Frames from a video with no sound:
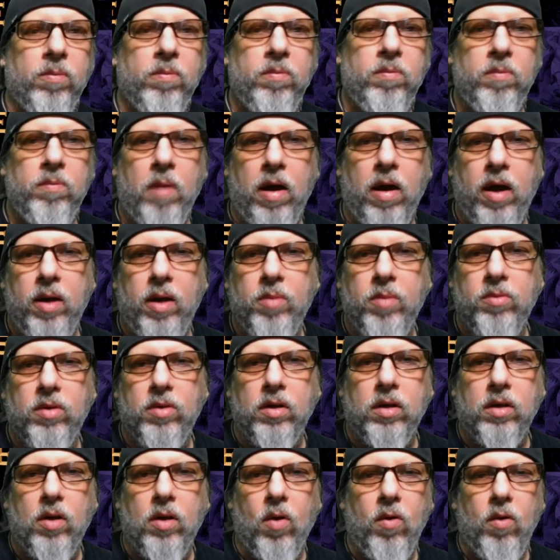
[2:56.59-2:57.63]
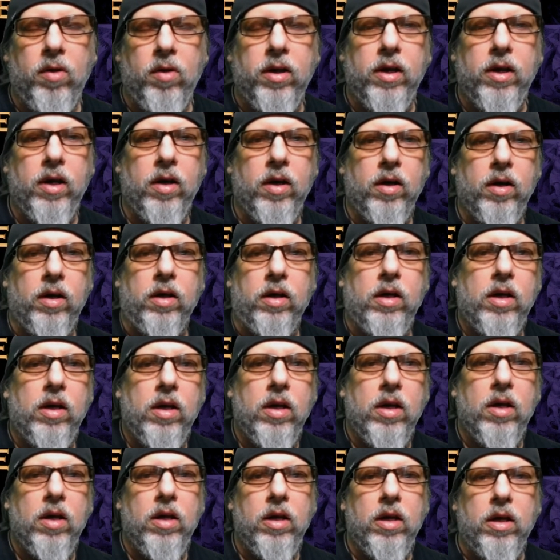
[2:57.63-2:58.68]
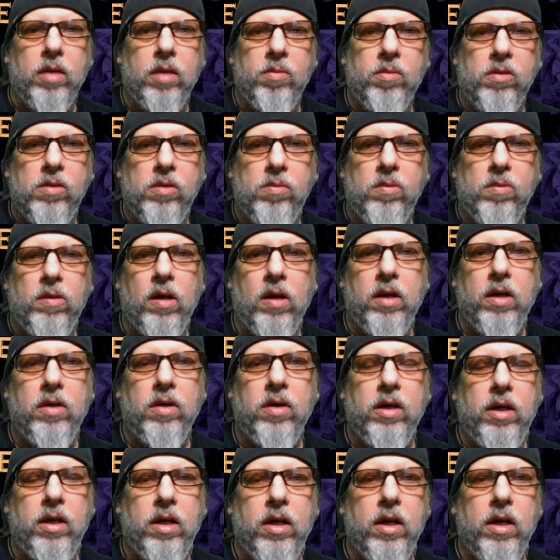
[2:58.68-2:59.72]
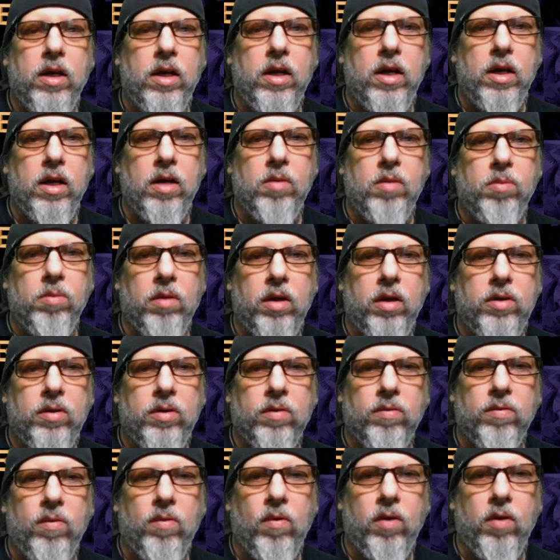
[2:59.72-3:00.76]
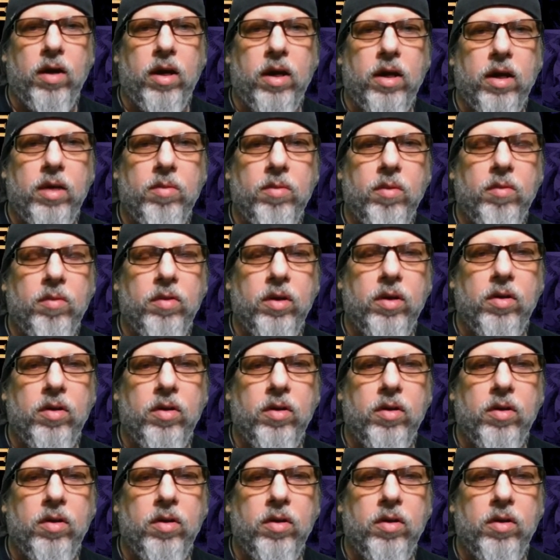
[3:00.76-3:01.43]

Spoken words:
bottoms and go in there and tuck your kid in and bless their forehead, even when they're